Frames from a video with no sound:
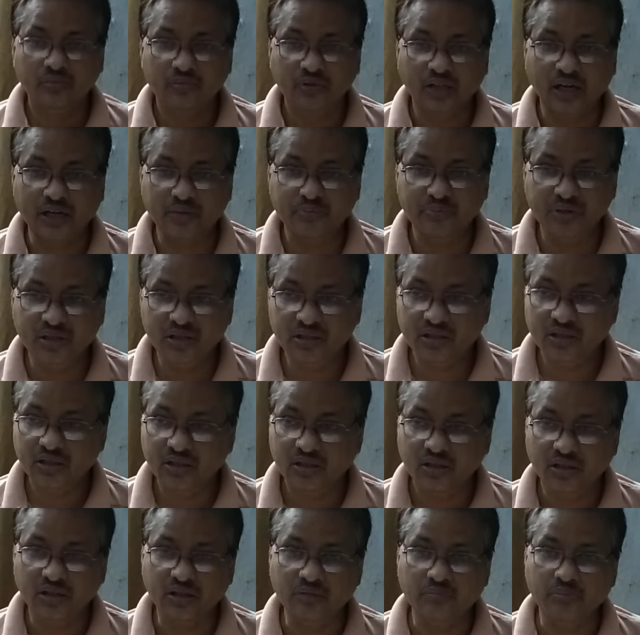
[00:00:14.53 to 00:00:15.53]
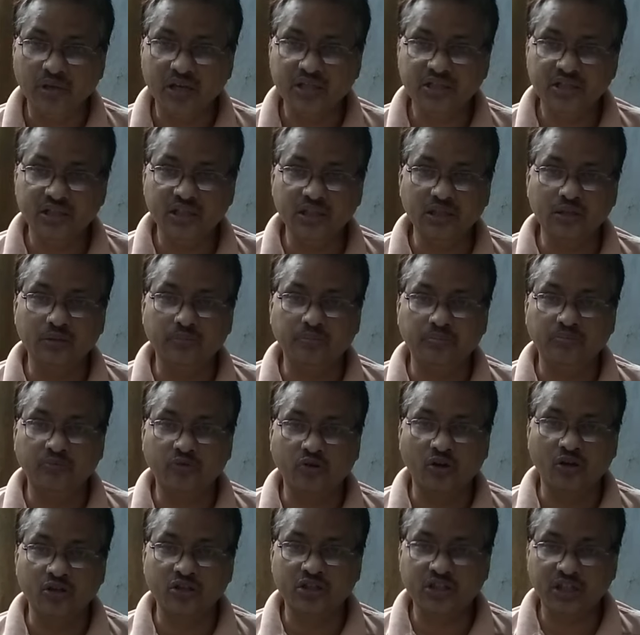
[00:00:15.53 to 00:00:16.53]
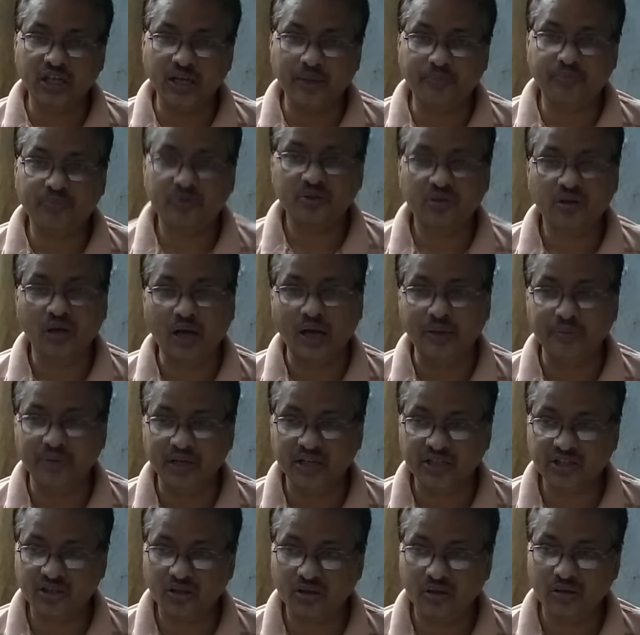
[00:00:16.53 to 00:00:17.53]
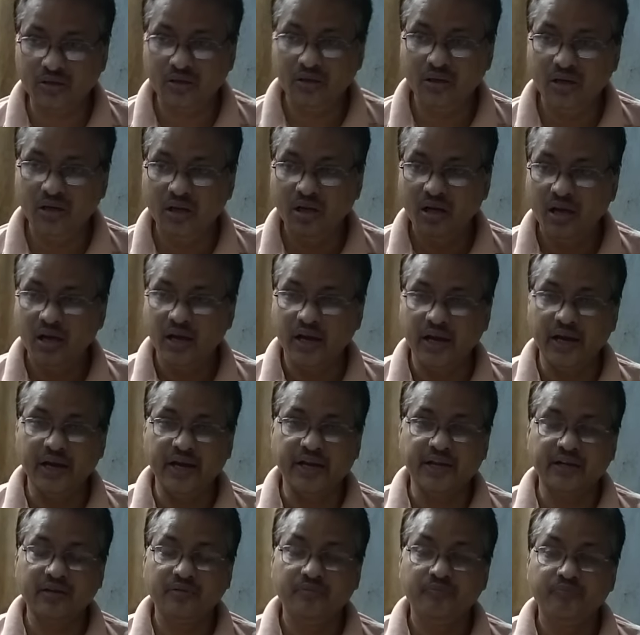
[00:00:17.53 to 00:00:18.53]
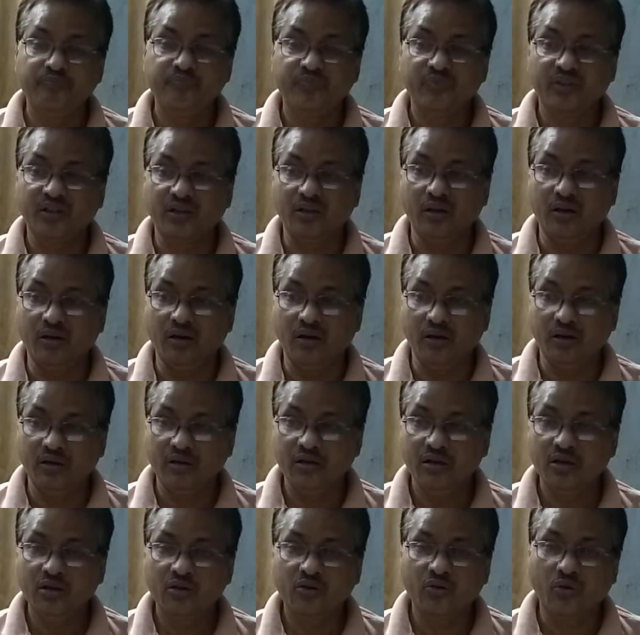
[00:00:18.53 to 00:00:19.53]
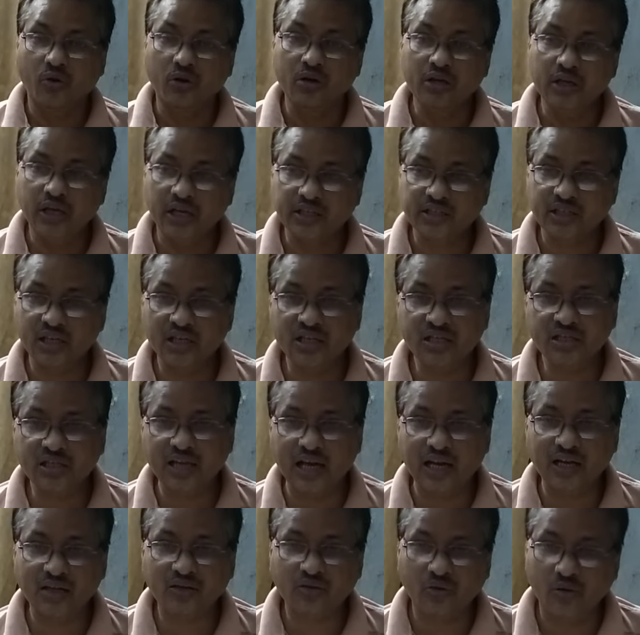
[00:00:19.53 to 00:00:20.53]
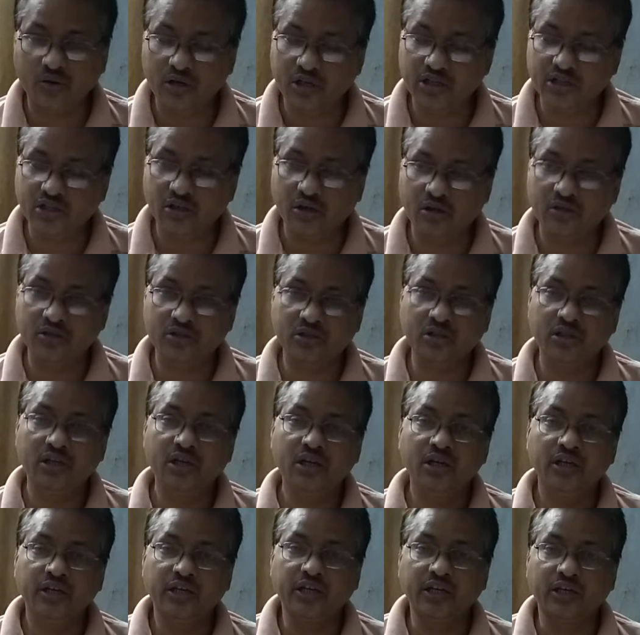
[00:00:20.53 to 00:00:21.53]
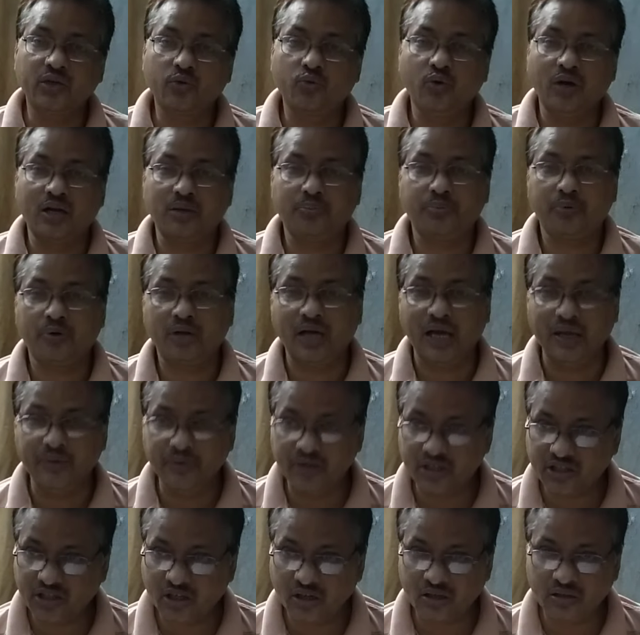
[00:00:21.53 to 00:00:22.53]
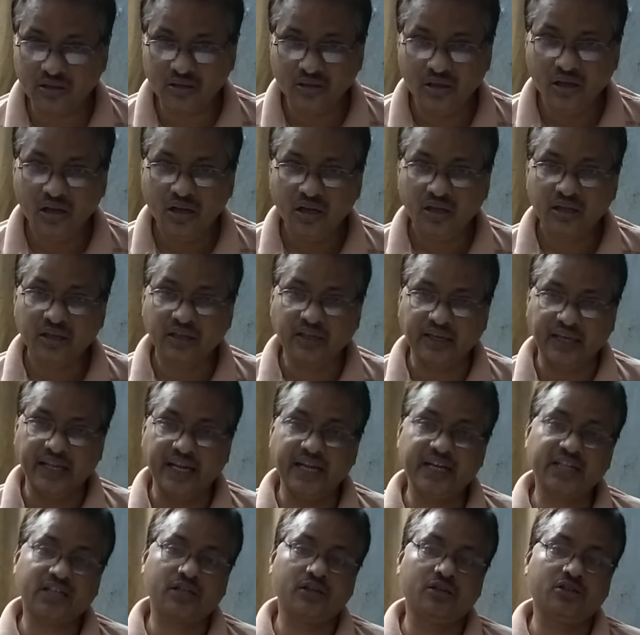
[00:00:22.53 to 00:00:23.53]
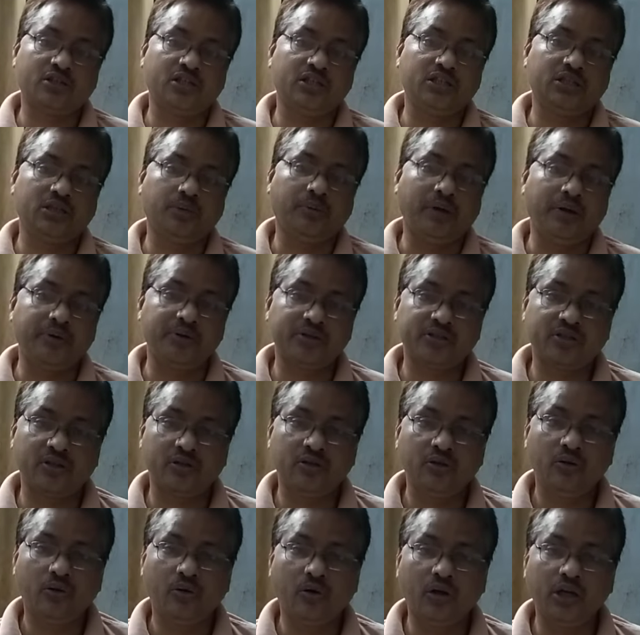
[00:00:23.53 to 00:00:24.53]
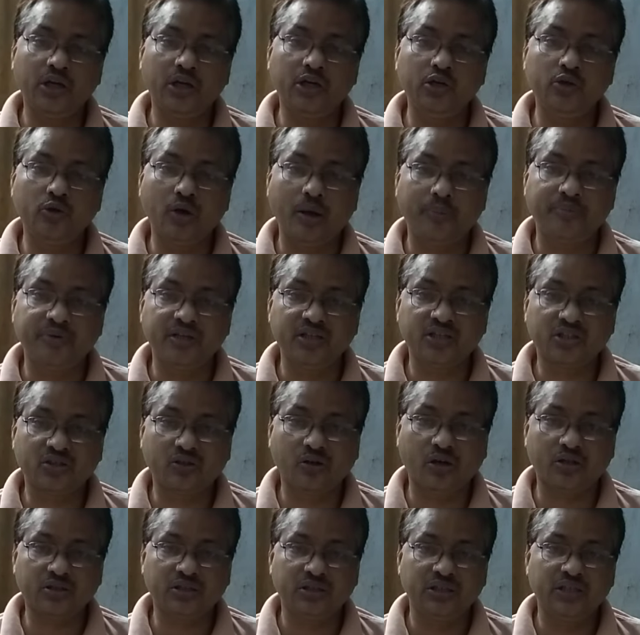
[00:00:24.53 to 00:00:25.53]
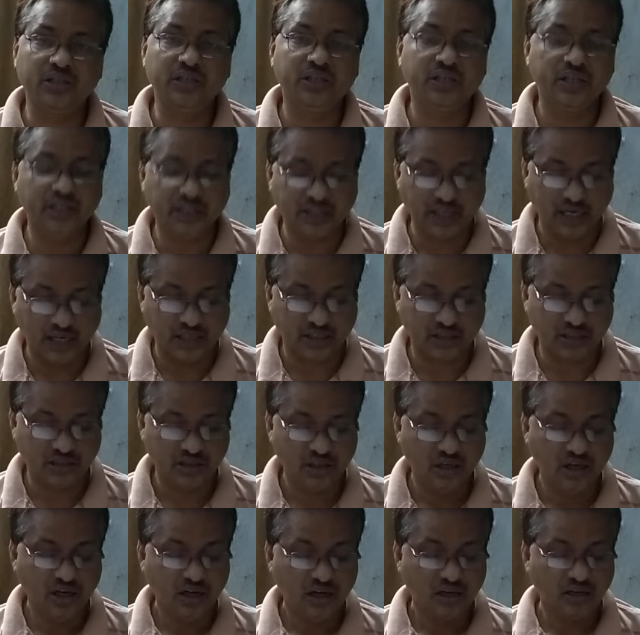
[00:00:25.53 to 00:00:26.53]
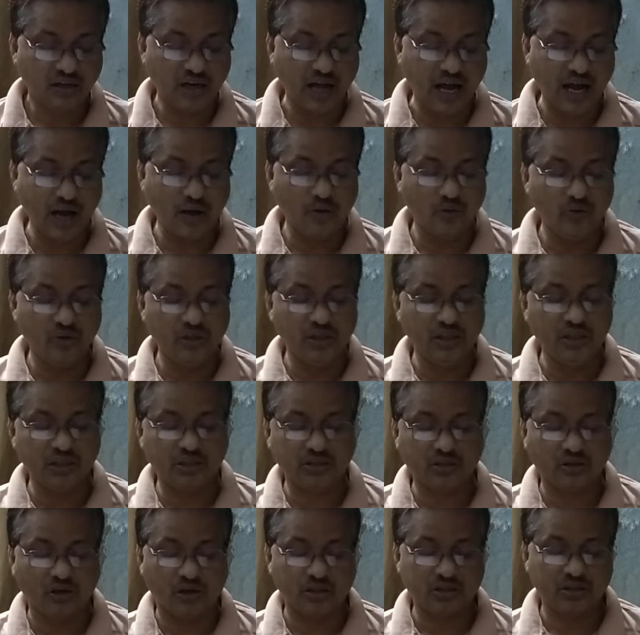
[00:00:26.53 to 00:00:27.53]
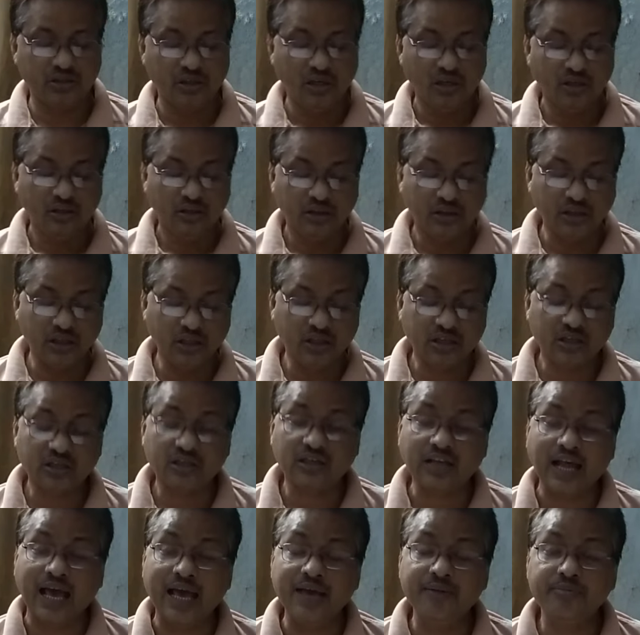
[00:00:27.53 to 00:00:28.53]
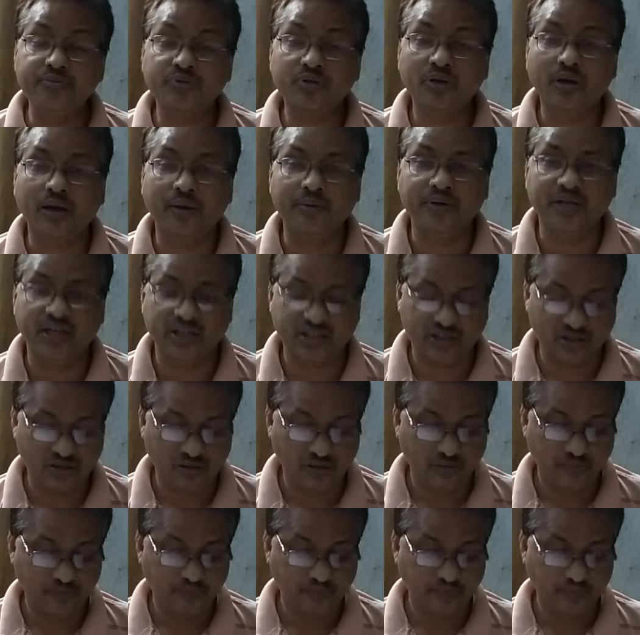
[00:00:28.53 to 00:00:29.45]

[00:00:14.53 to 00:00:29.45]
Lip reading: that means the basic concept hybridization and the essential conditions required for hybridization, characteristics of hybridization. Already we have discussed in details. Now we discuss the types of hybridization.